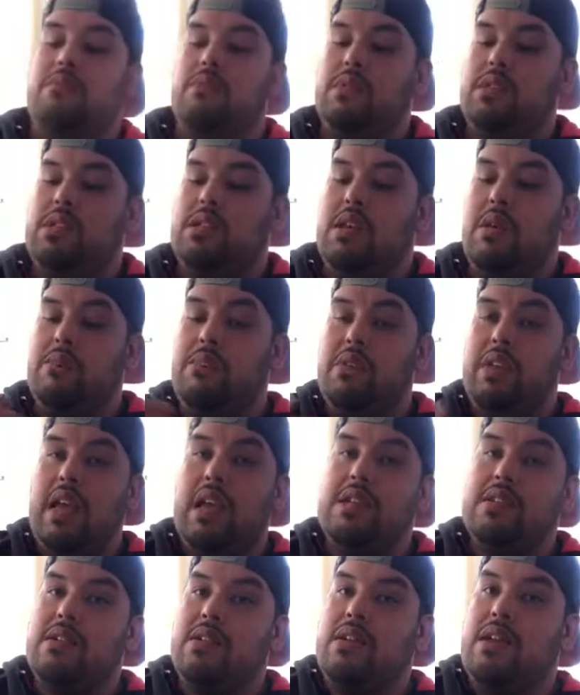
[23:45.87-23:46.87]
some
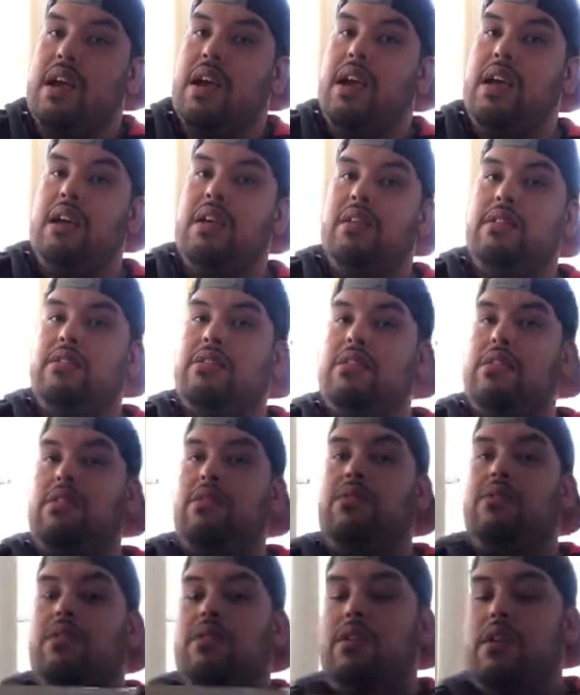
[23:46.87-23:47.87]
things are not. So
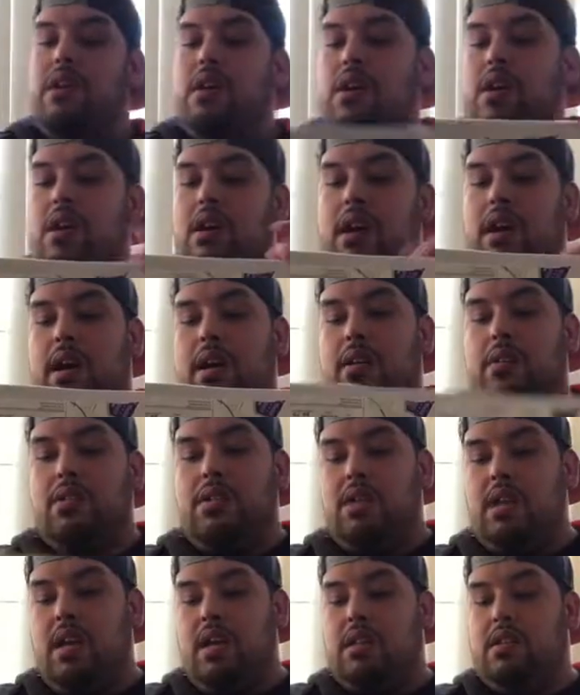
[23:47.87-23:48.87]
I
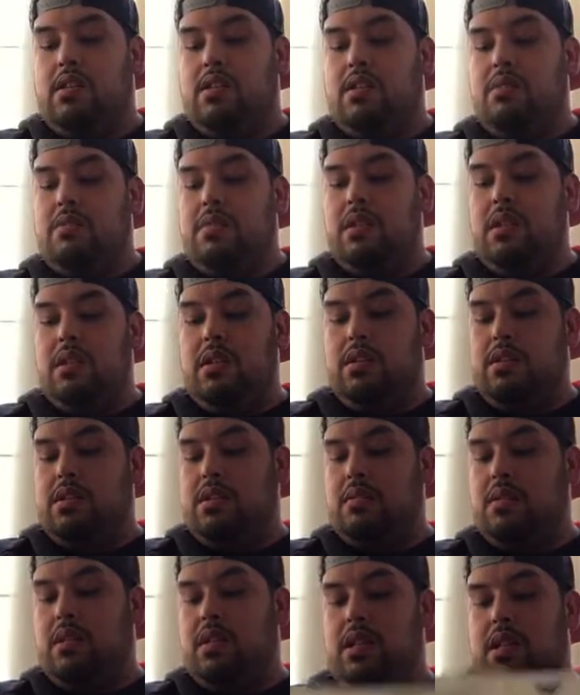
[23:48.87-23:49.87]
understand some
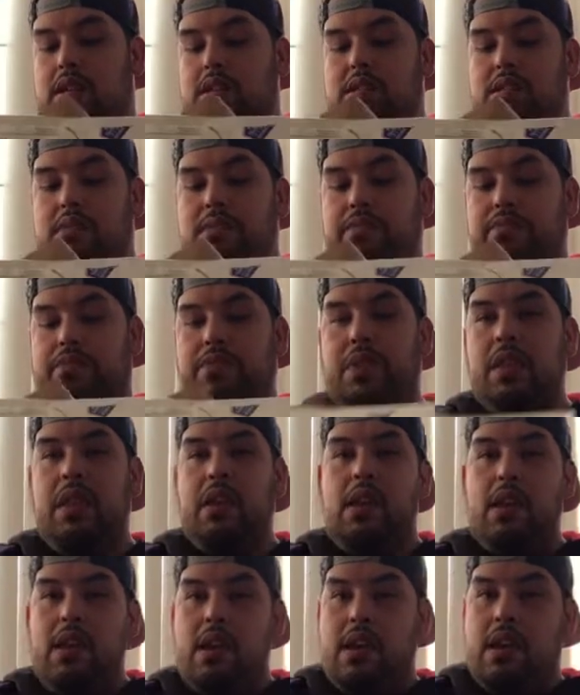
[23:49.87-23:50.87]
of the things.
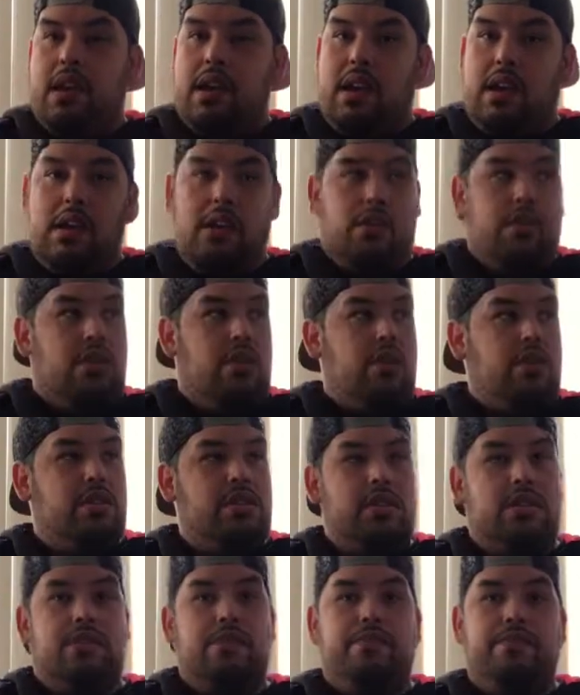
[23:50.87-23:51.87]
And of
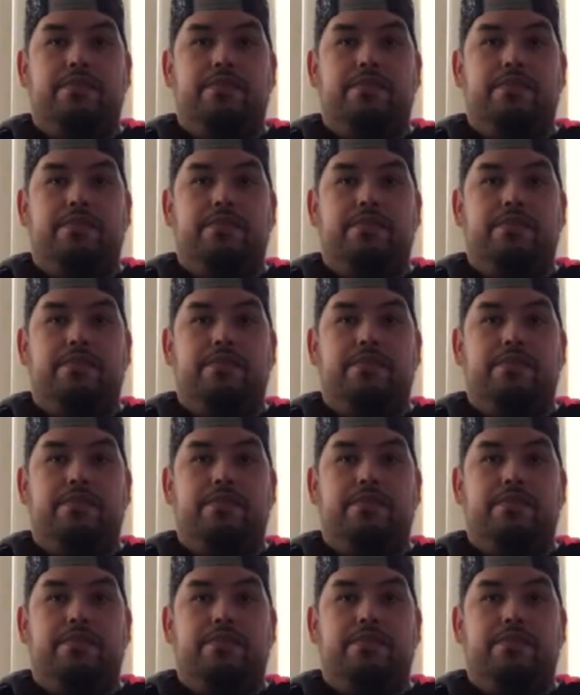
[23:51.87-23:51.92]
course,